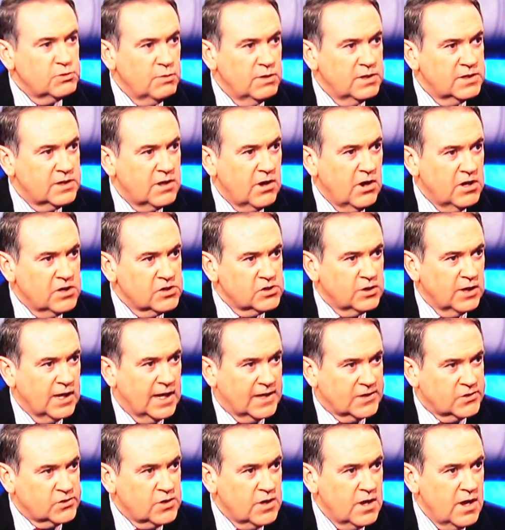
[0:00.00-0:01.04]
one costs
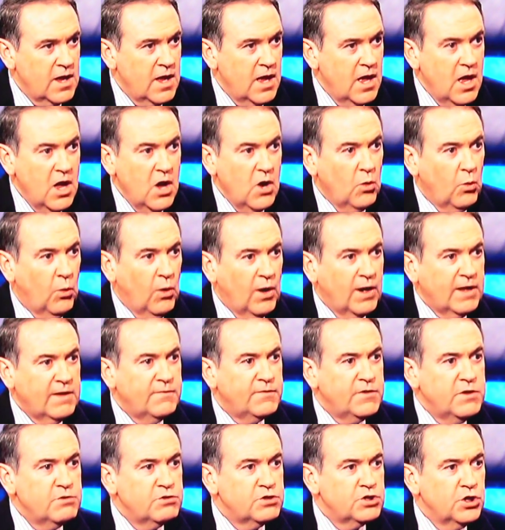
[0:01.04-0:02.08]
less? What if
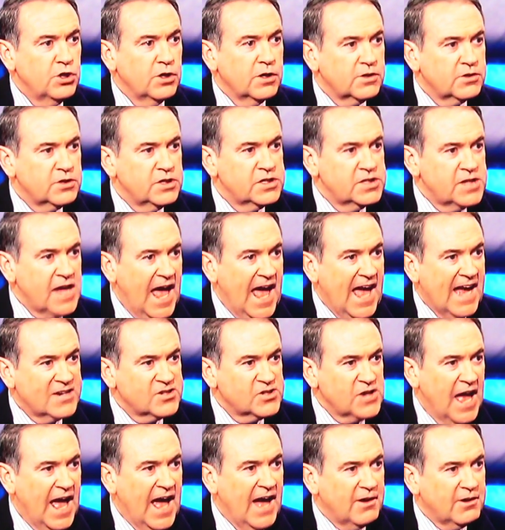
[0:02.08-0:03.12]
you took the tax
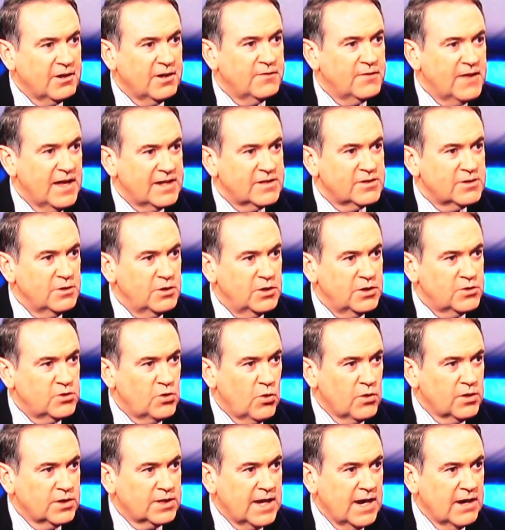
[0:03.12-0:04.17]
out of that
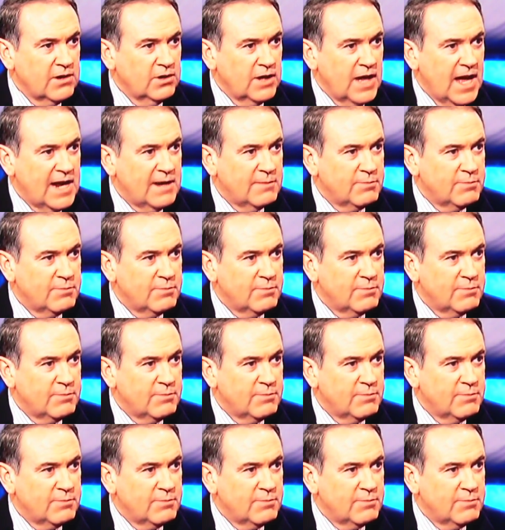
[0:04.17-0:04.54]
North Carolina